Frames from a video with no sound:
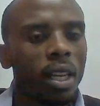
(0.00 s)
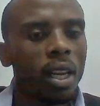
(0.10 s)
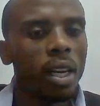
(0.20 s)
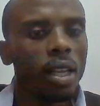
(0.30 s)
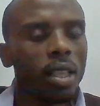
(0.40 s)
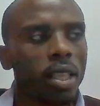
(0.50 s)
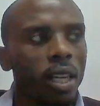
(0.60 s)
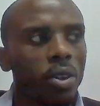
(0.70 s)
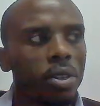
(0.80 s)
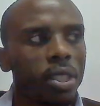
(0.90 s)
the
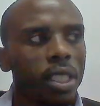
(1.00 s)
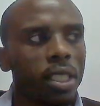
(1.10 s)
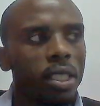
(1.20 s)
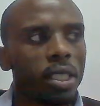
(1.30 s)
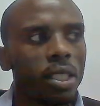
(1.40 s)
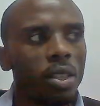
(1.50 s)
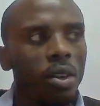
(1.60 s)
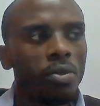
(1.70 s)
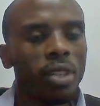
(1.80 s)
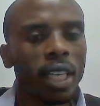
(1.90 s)
content of the
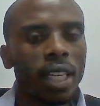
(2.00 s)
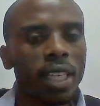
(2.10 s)
current